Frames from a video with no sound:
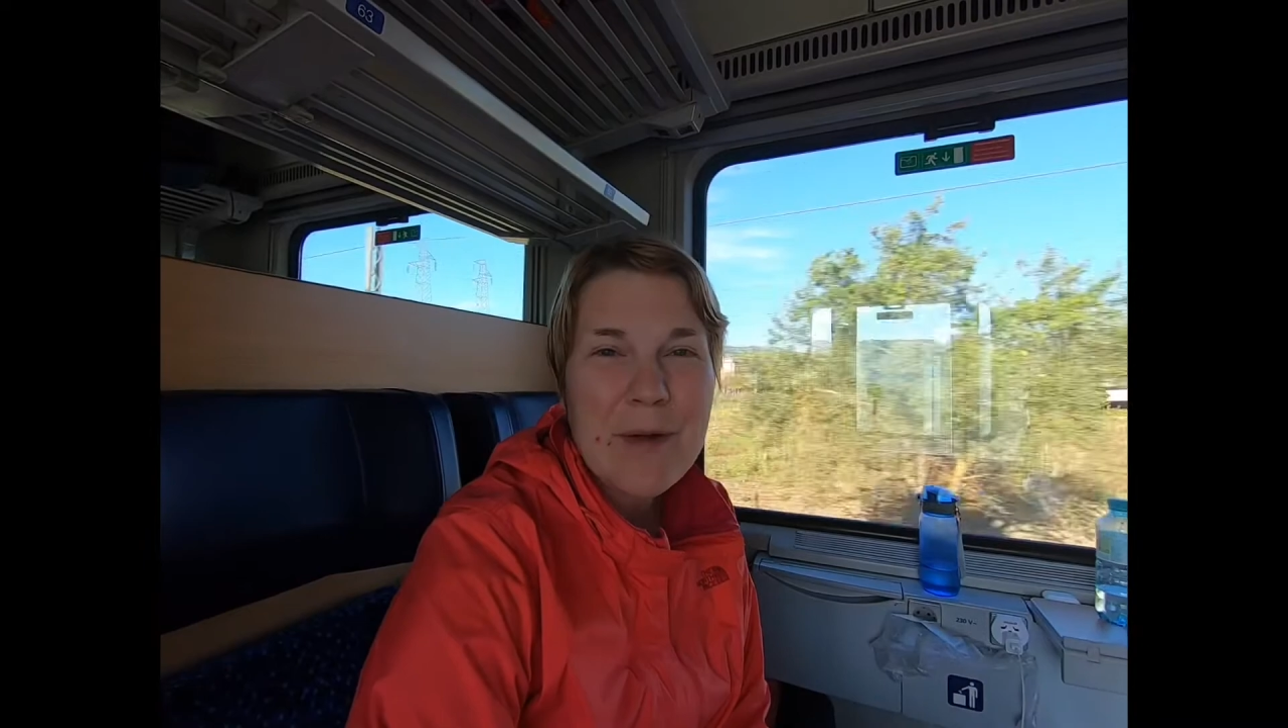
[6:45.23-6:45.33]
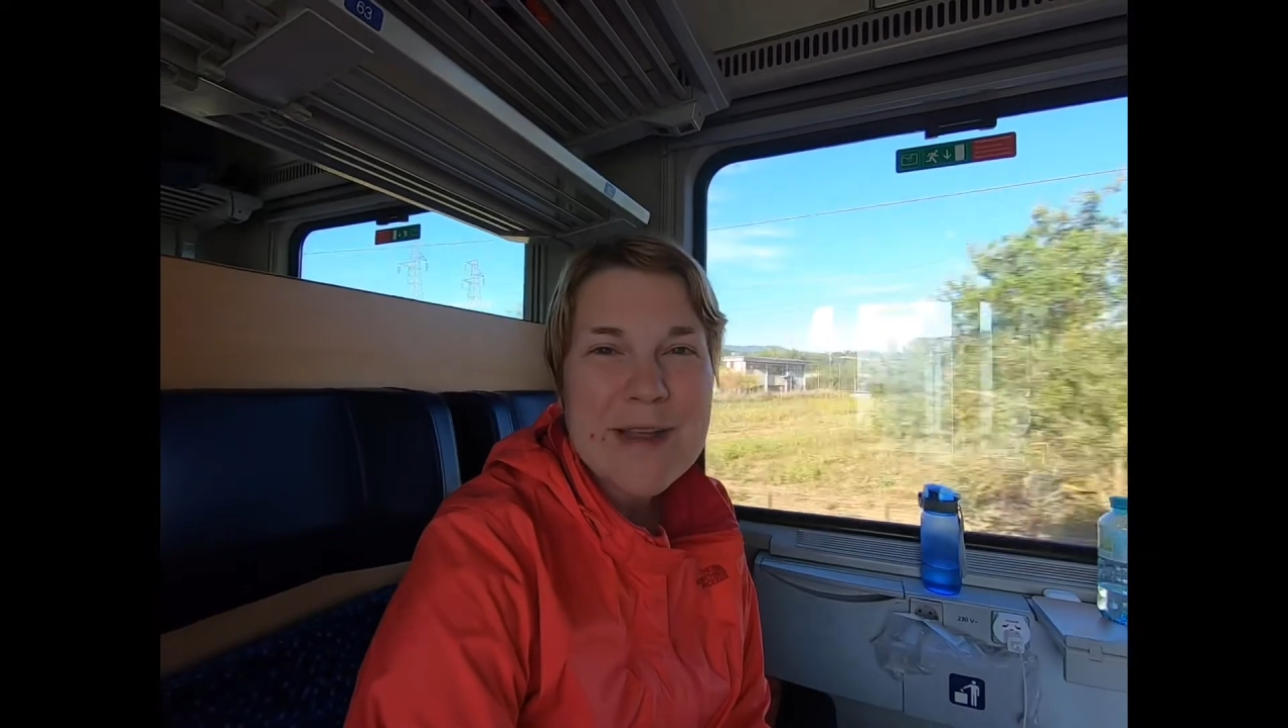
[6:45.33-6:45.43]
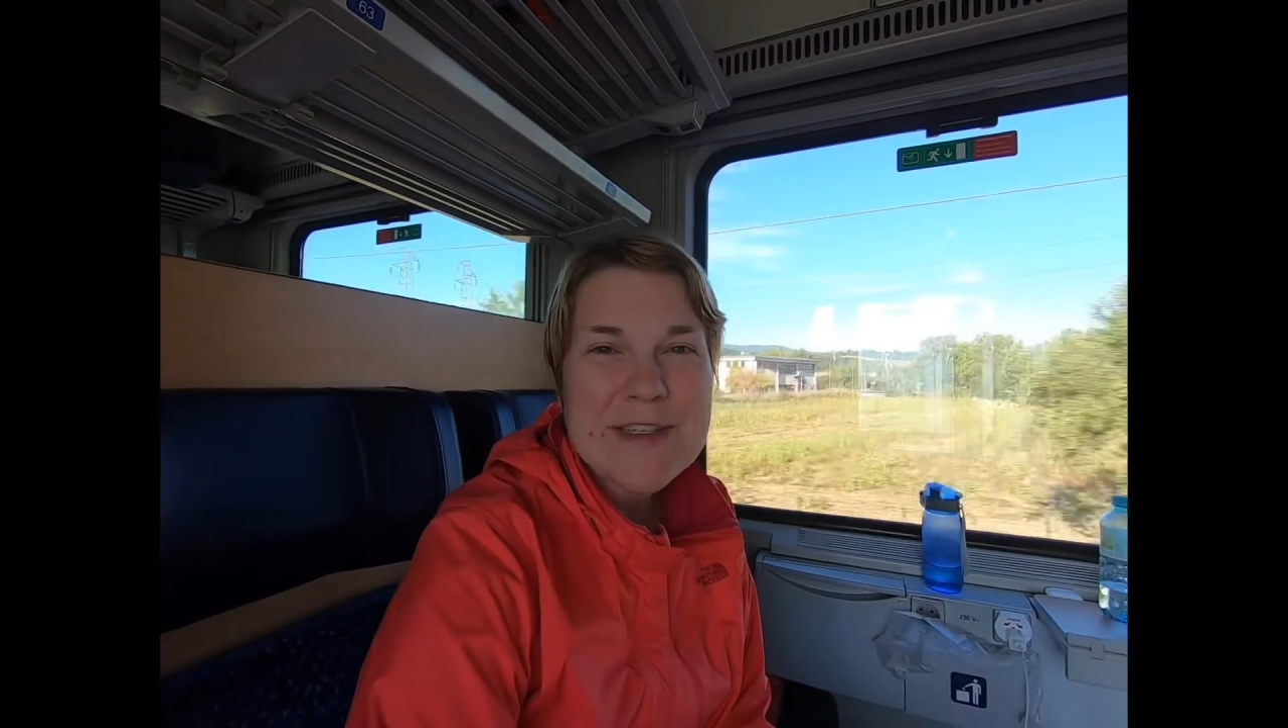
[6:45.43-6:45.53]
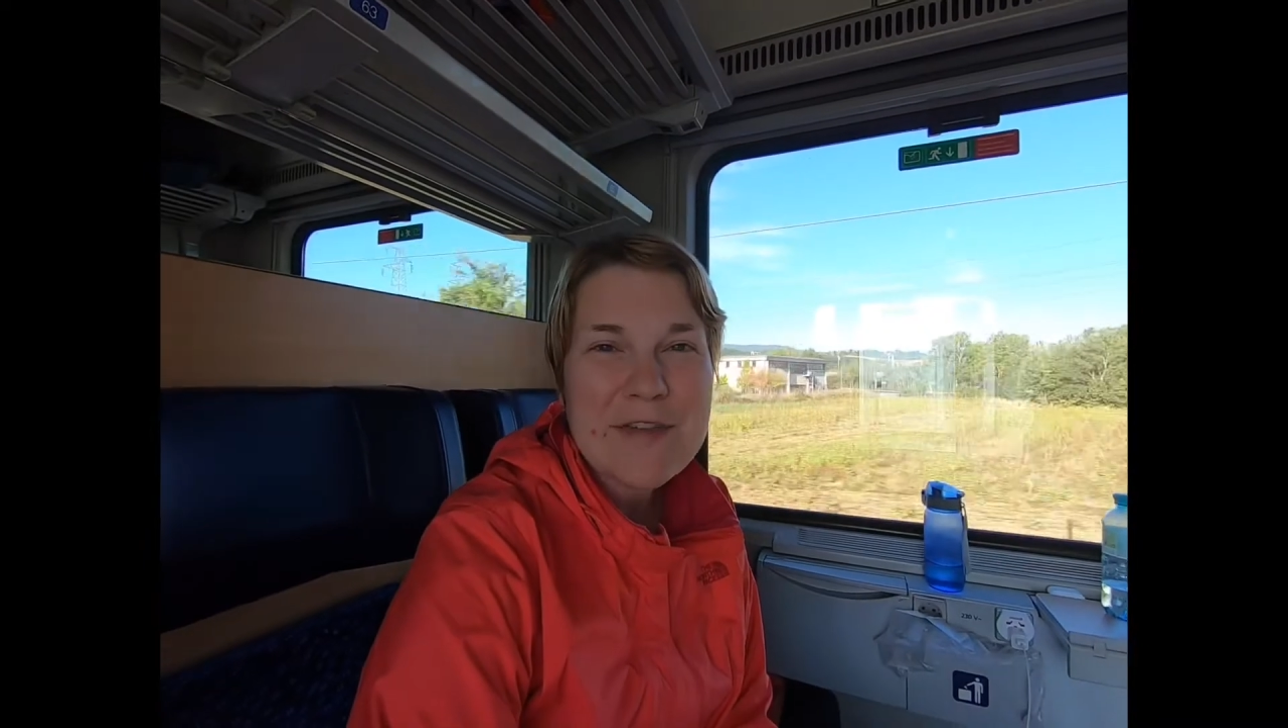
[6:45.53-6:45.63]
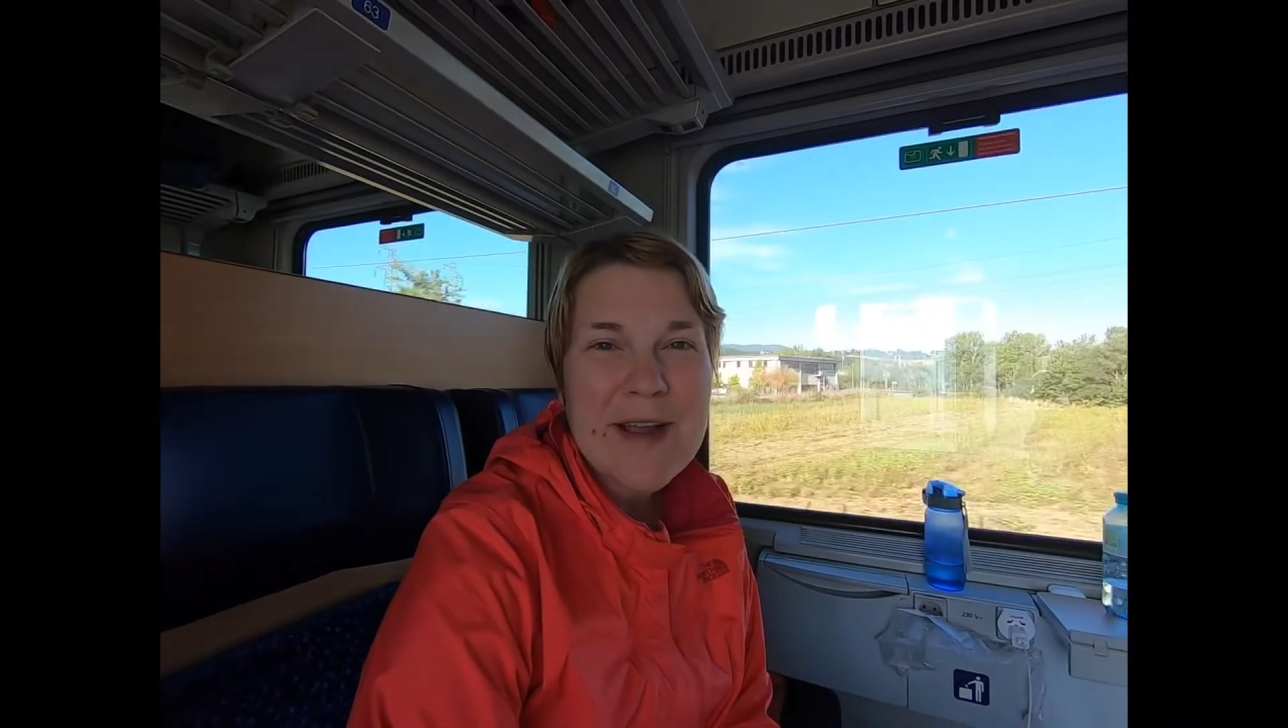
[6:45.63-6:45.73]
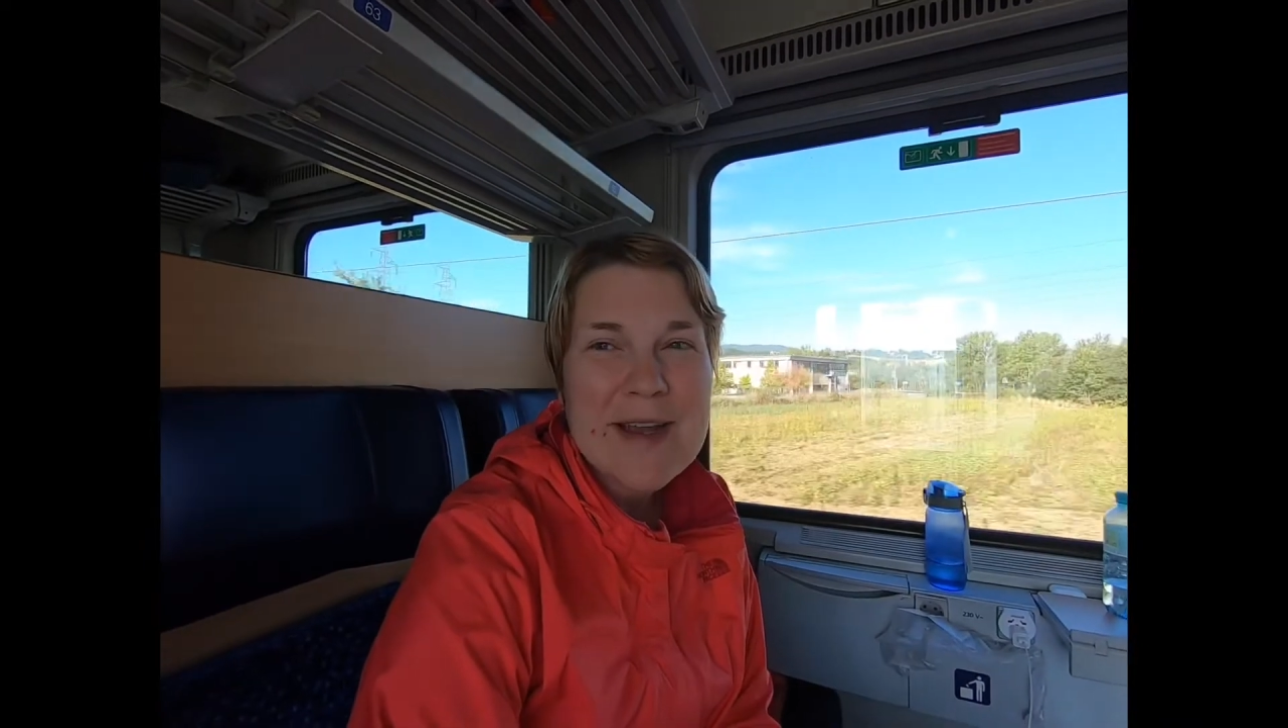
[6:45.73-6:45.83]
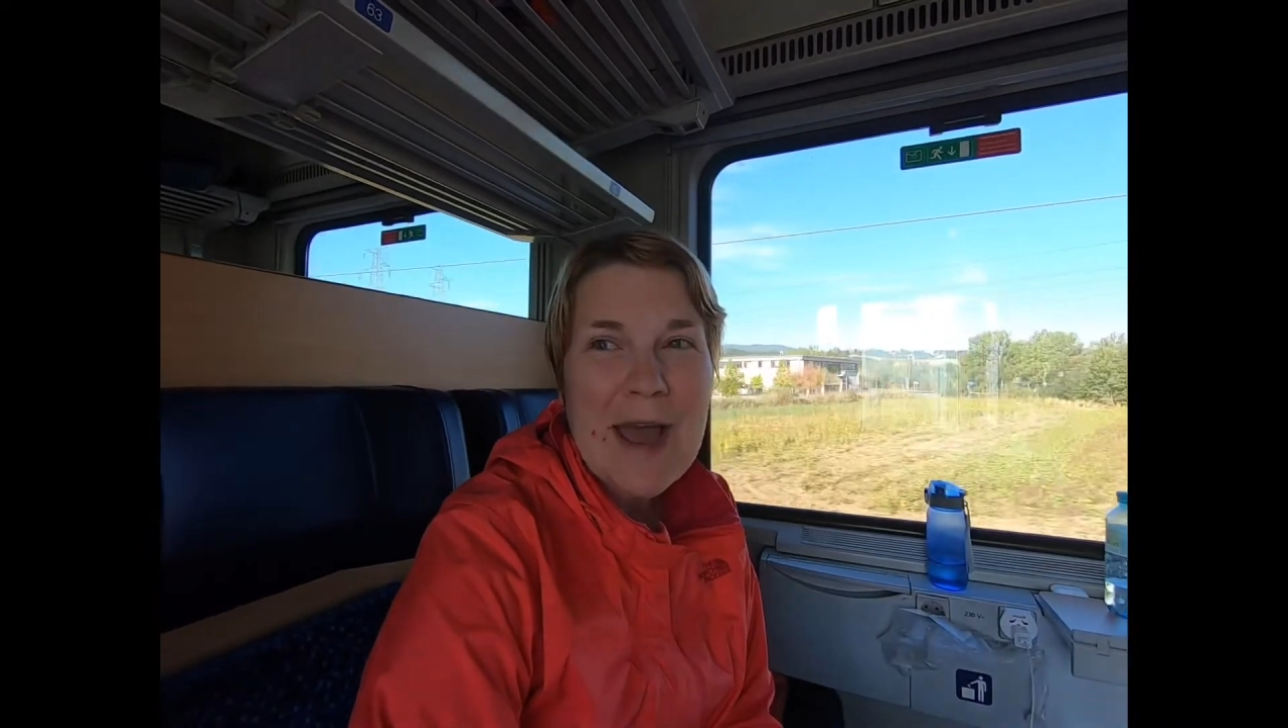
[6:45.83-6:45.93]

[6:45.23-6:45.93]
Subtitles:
only to find